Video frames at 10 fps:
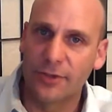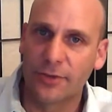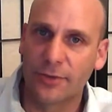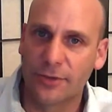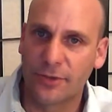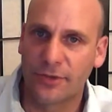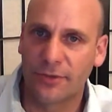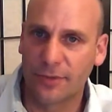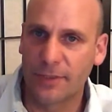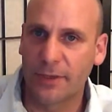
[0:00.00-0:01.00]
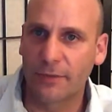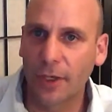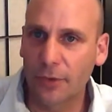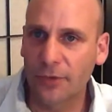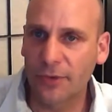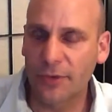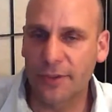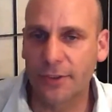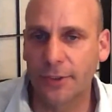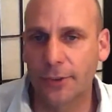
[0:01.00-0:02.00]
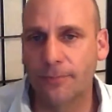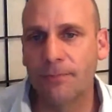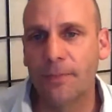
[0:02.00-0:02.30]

to shift himself closer to this girl.